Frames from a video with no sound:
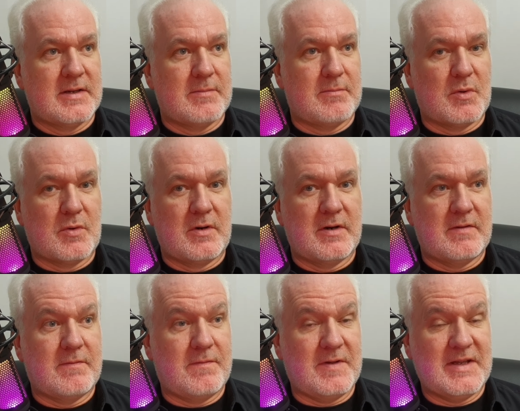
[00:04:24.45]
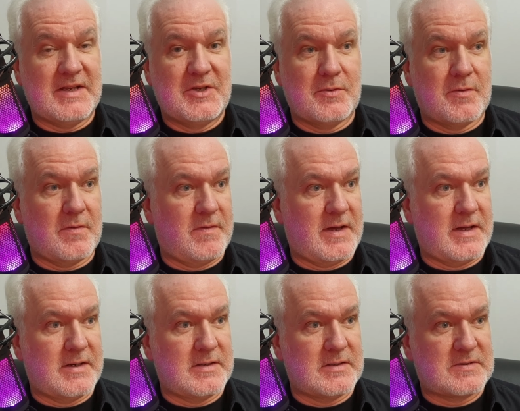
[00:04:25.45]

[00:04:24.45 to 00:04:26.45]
more video than